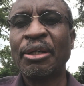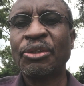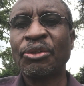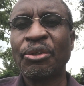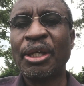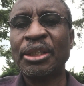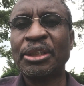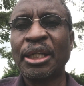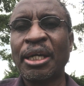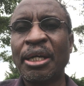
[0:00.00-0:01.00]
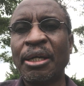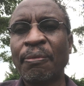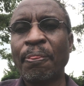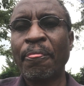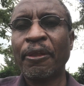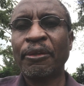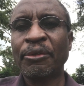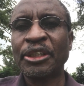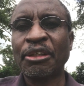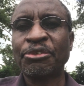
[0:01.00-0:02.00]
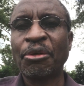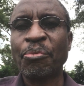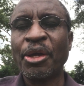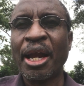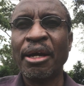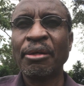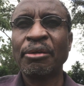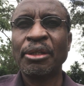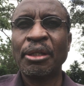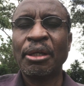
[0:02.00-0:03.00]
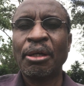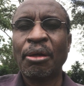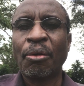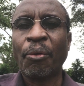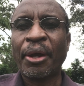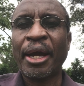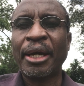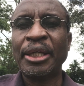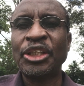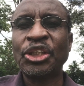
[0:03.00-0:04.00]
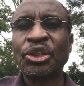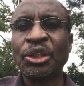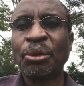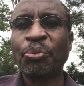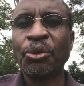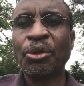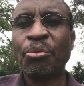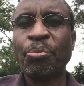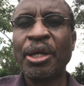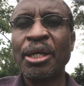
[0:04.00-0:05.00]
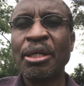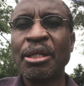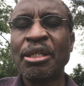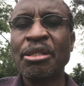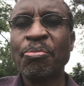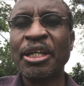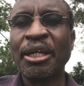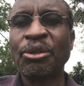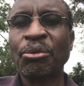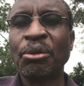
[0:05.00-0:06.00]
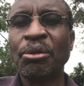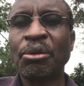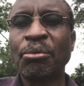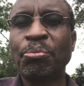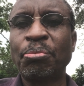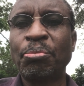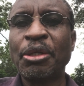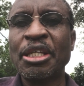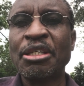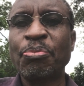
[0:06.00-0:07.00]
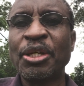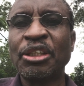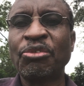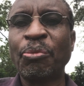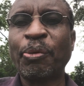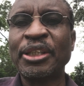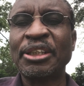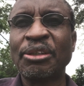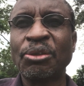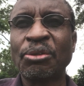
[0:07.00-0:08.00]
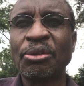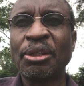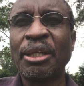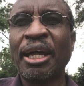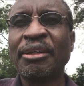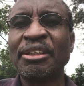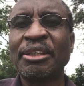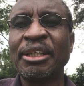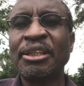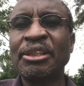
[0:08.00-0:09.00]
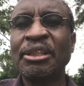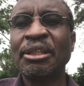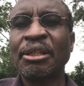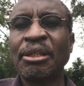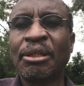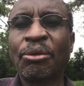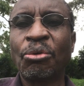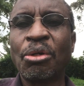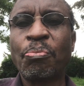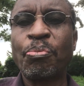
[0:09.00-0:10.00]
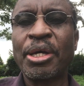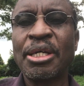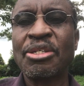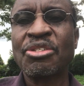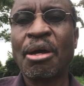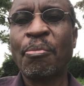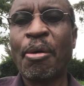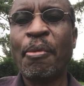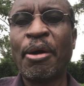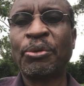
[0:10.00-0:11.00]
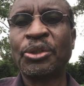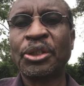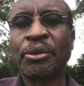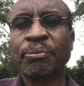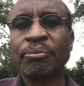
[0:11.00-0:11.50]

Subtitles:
So that there was a formula where each trip you'd pay, each matatu, each PSV passing through that stage would pay some amount,